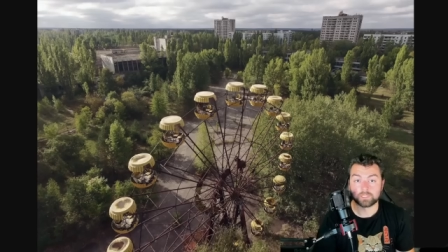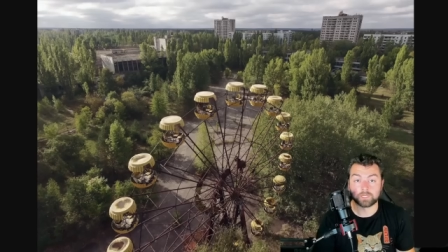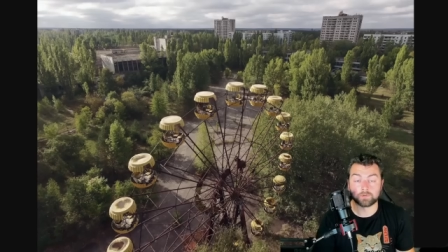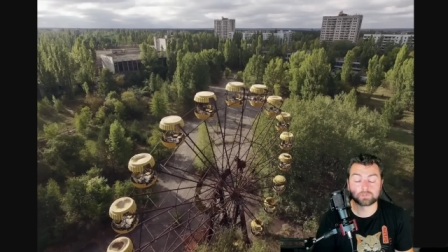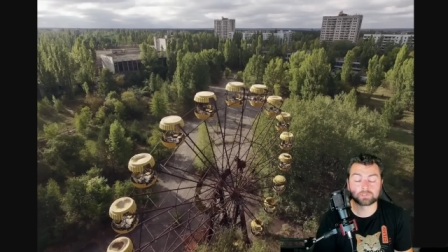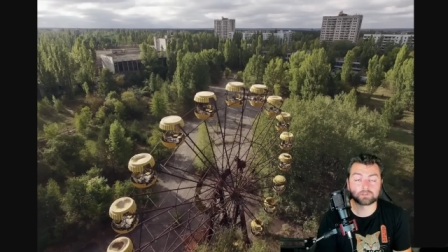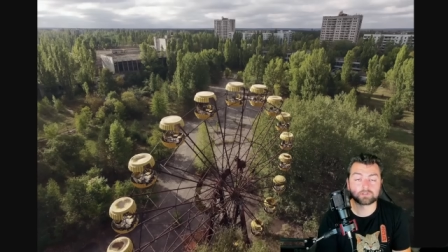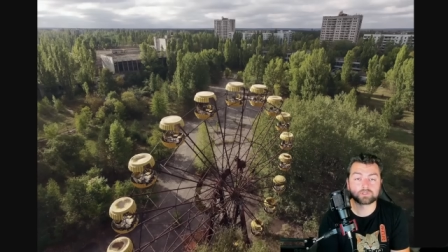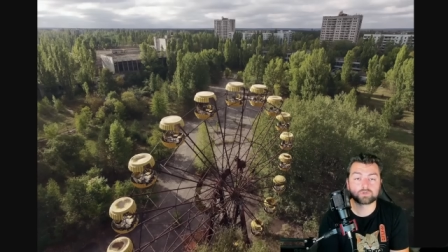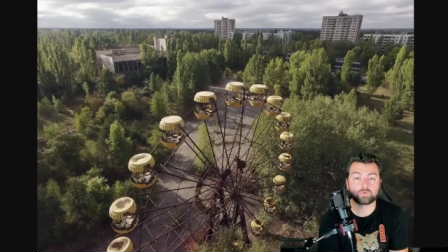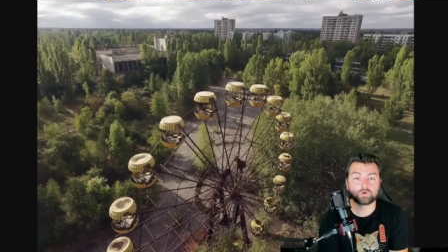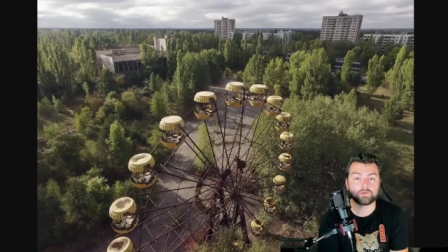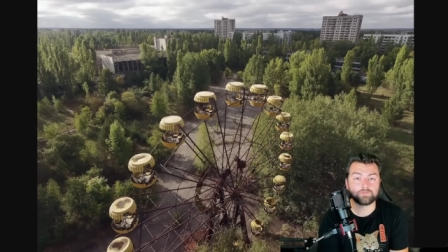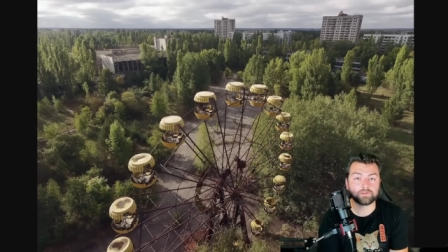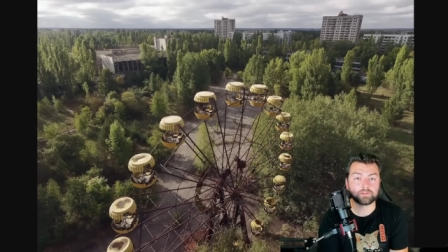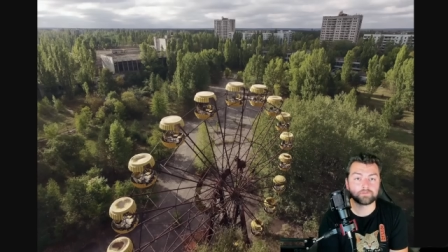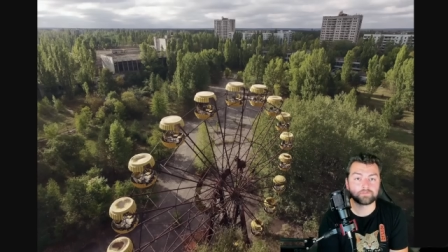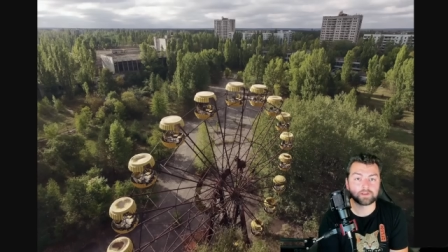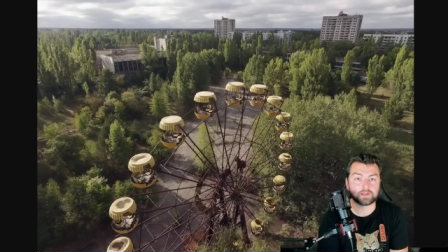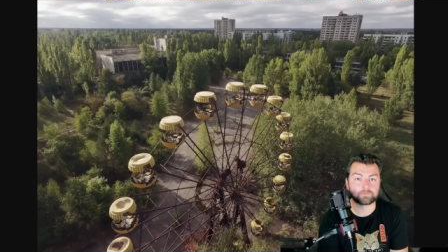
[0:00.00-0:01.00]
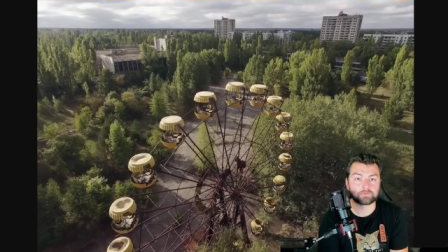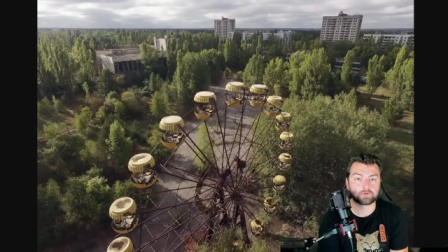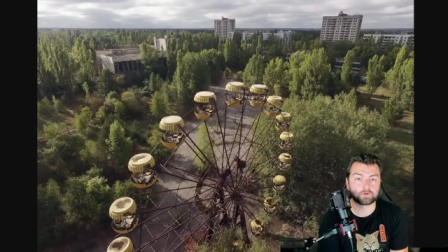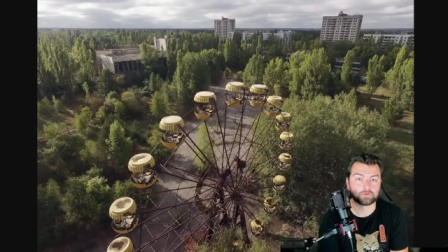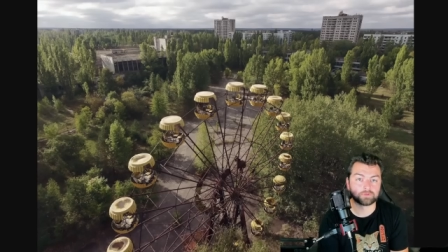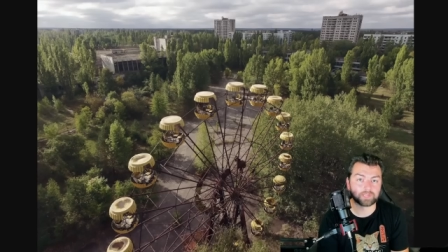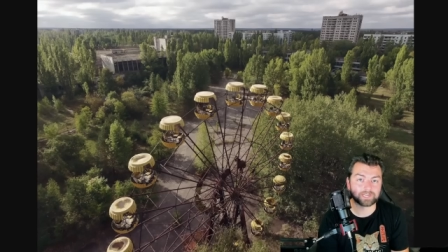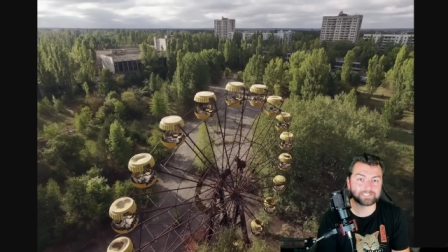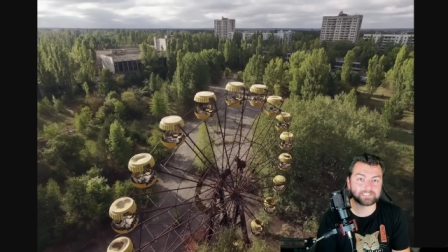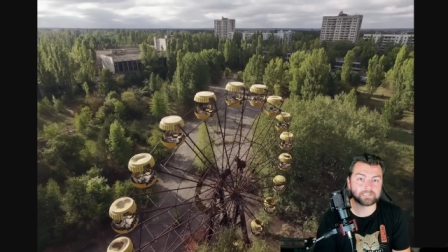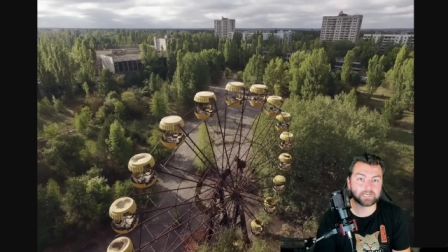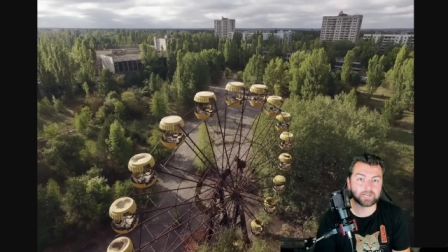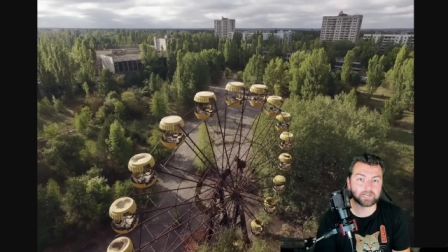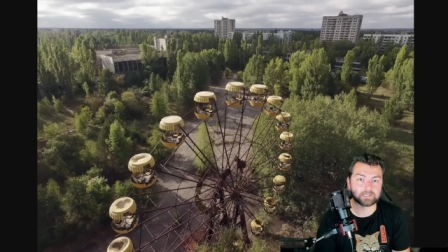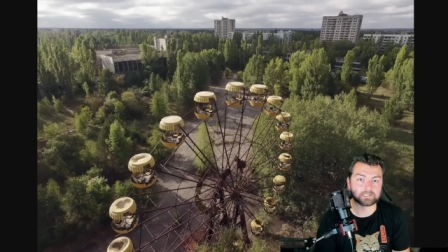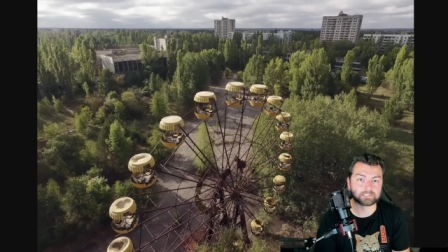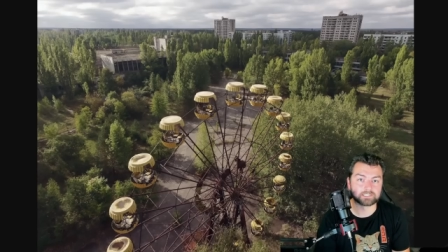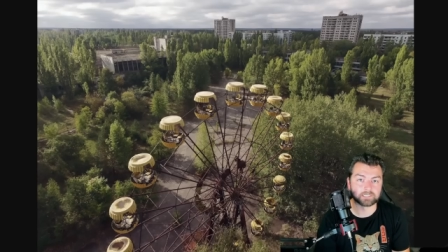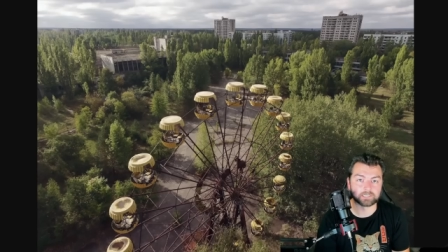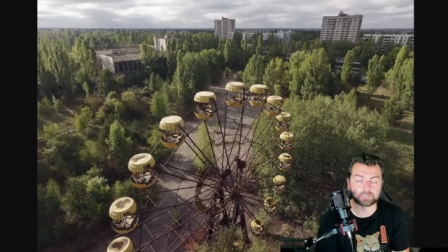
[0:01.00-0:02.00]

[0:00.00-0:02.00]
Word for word: It was on the 25th of April, 1986,